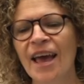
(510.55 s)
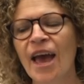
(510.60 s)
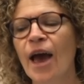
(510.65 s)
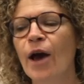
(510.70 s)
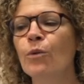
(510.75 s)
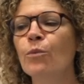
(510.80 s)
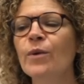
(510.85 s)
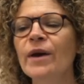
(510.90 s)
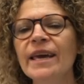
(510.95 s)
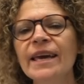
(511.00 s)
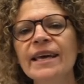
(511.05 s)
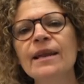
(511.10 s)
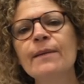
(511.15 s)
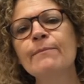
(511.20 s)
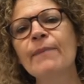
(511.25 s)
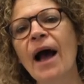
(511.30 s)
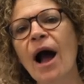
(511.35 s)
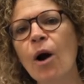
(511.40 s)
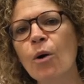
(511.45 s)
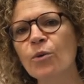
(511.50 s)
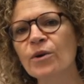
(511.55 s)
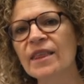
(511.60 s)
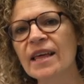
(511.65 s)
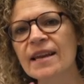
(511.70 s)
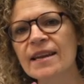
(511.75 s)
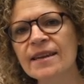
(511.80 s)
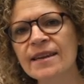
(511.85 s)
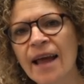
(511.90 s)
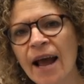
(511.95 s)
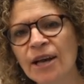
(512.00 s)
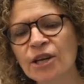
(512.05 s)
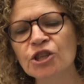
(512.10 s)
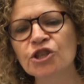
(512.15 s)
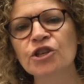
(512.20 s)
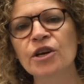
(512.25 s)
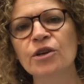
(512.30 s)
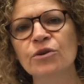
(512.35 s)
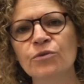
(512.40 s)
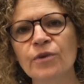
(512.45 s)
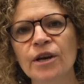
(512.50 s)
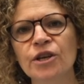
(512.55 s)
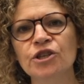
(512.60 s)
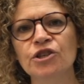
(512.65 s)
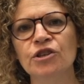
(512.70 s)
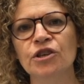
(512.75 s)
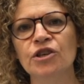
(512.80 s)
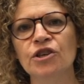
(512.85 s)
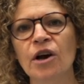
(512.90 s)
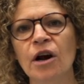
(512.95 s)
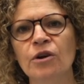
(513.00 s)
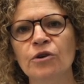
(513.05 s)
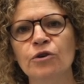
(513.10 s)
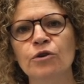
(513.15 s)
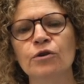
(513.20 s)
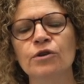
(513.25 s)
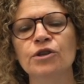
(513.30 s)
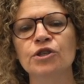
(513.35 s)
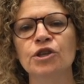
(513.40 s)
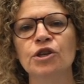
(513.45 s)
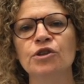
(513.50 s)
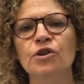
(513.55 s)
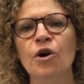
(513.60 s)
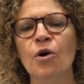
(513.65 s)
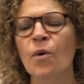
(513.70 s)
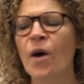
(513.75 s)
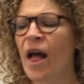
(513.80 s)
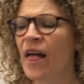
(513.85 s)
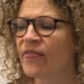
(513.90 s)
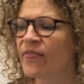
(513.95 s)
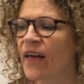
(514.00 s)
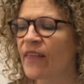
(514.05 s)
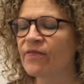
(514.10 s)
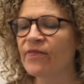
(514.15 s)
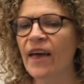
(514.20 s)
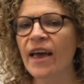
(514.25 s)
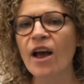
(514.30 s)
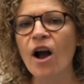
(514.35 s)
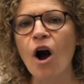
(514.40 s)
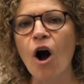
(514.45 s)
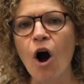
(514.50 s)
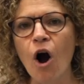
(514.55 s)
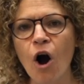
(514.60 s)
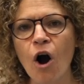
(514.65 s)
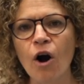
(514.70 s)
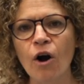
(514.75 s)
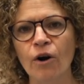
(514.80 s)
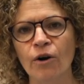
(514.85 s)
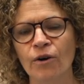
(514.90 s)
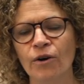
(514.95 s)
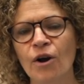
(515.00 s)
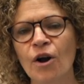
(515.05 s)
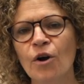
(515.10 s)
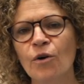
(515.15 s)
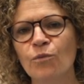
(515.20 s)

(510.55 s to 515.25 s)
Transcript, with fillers: And we can empower the next generation of young girls to know that they are